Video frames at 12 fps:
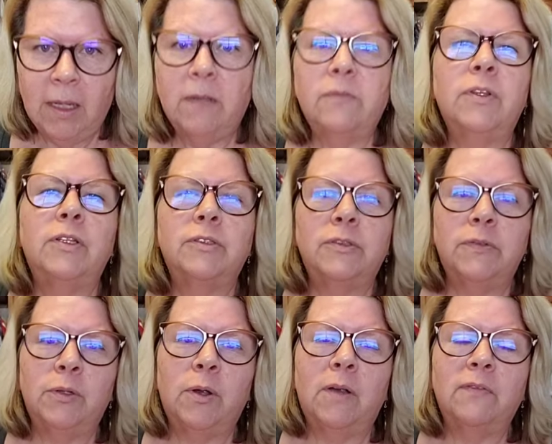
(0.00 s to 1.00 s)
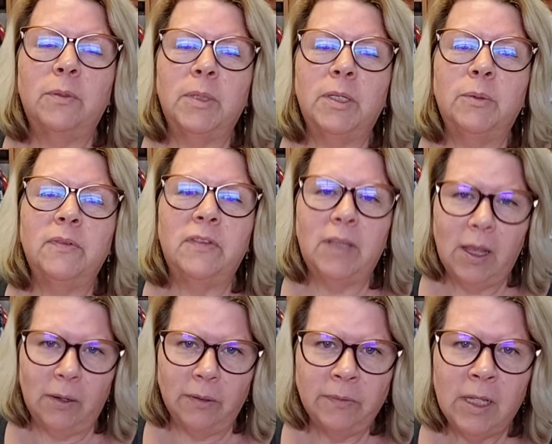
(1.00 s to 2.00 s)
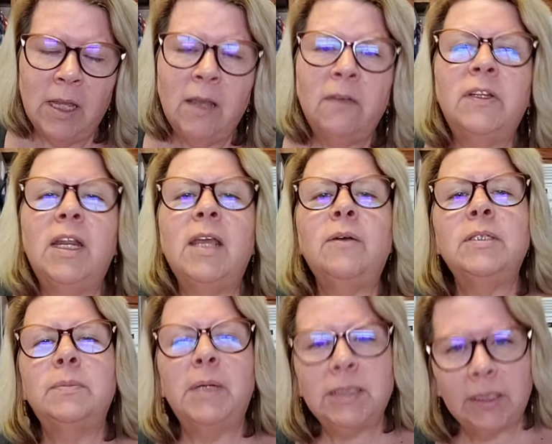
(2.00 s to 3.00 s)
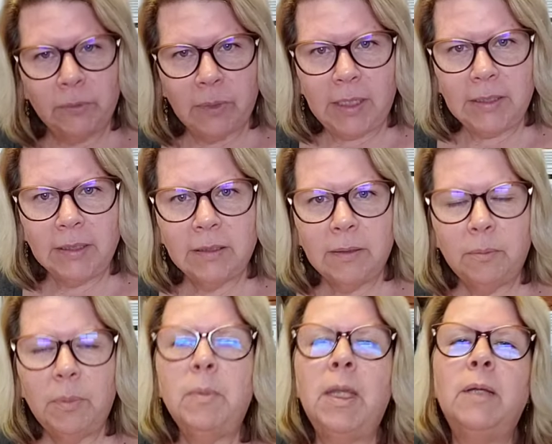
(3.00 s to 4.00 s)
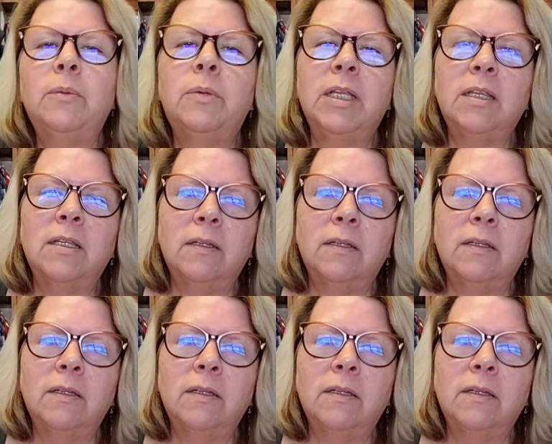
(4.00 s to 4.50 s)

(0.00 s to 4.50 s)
And for those of you who aren't familiar with Fideo, Fideo is Mexican rice, but made with